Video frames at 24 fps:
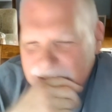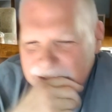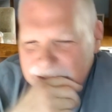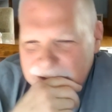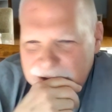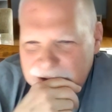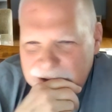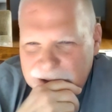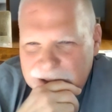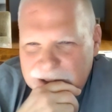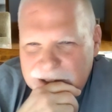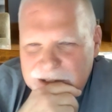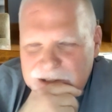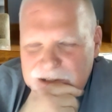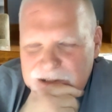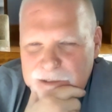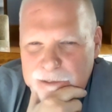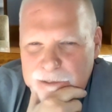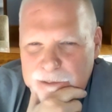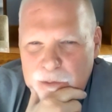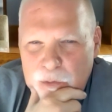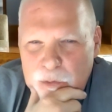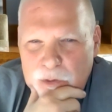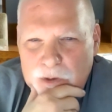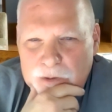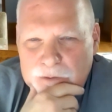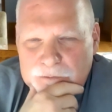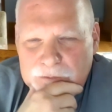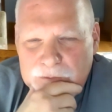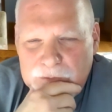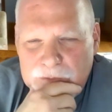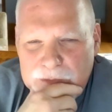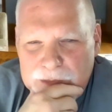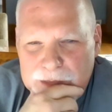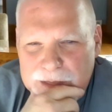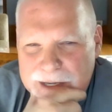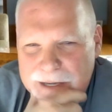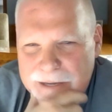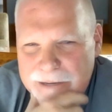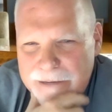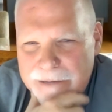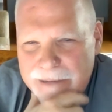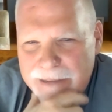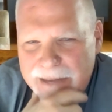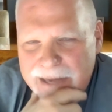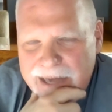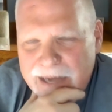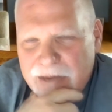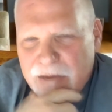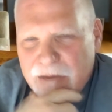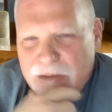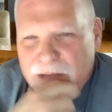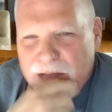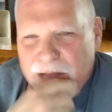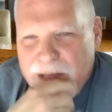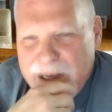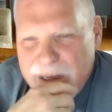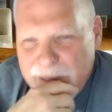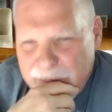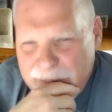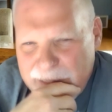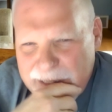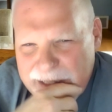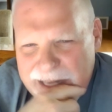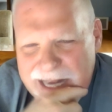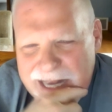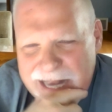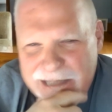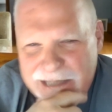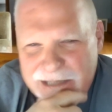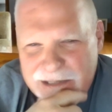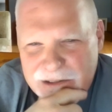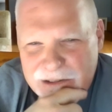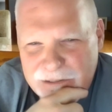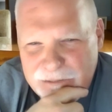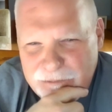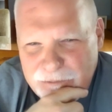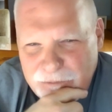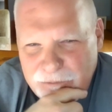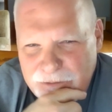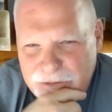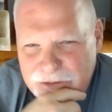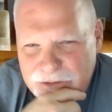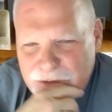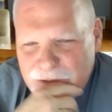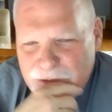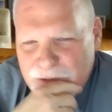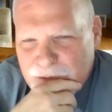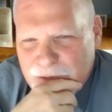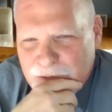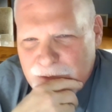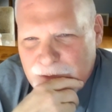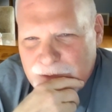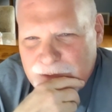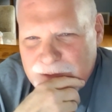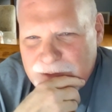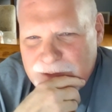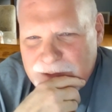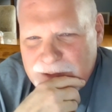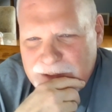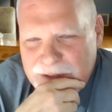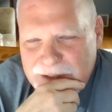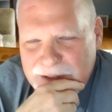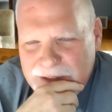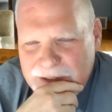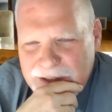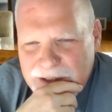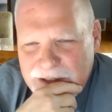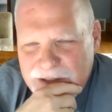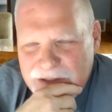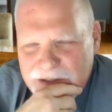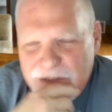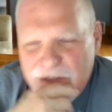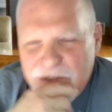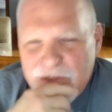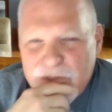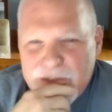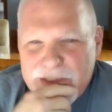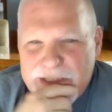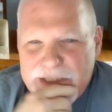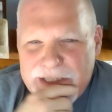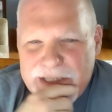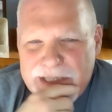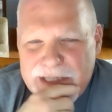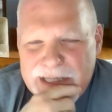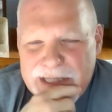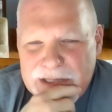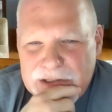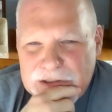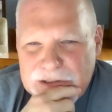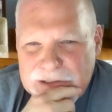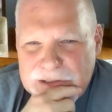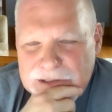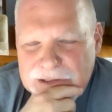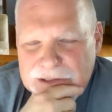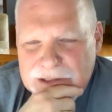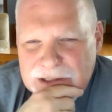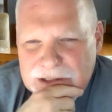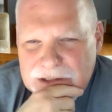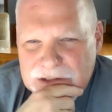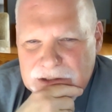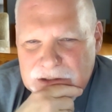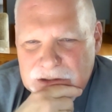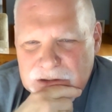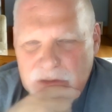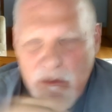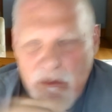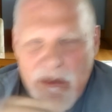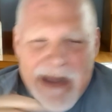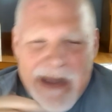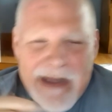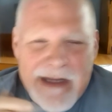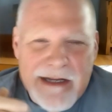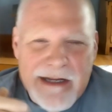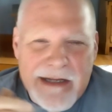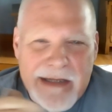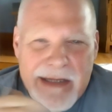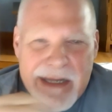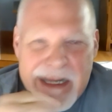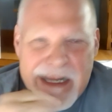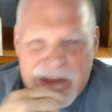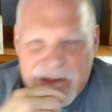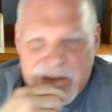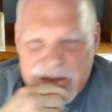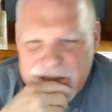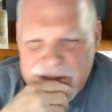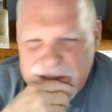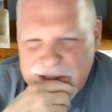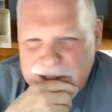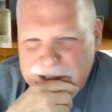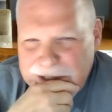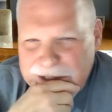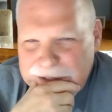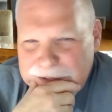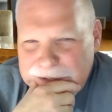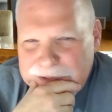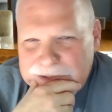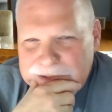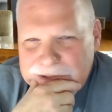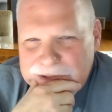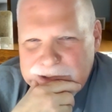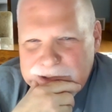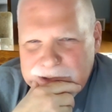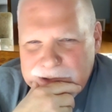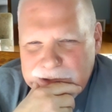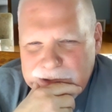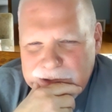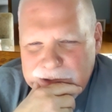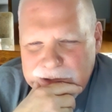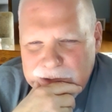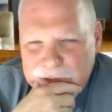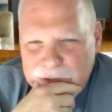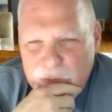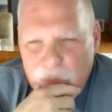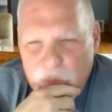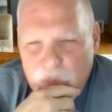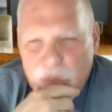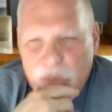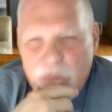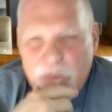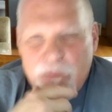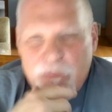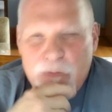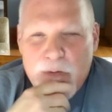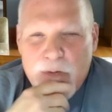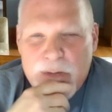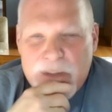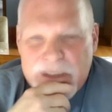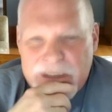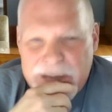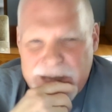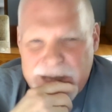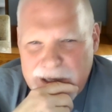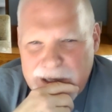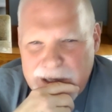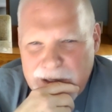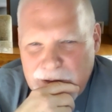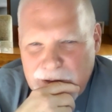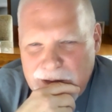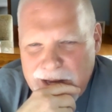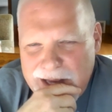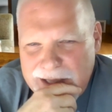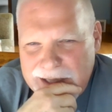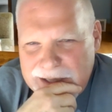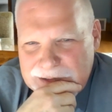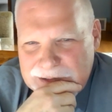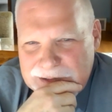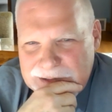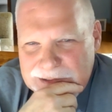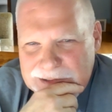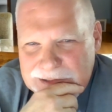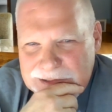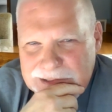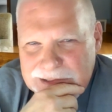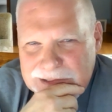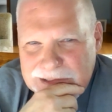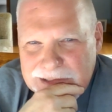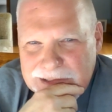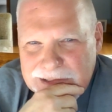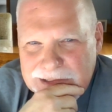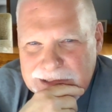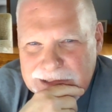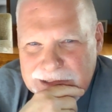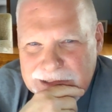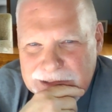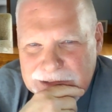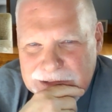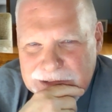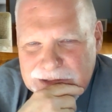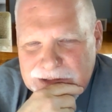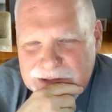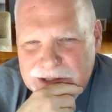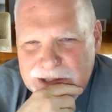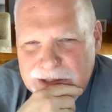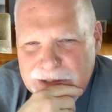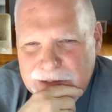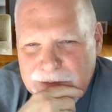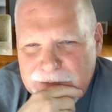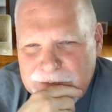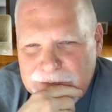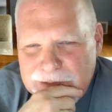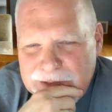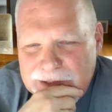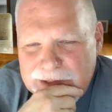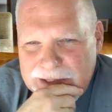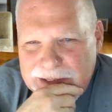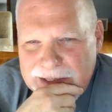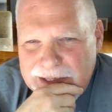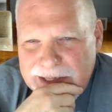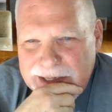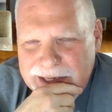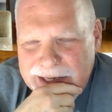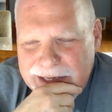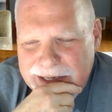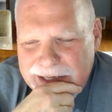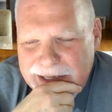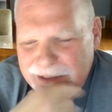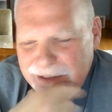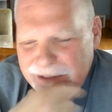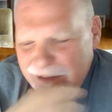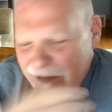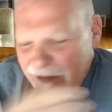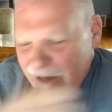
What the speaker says: to support for the Airline Mechanics Fraternal Association strike against Northwest Airlines and stuff. And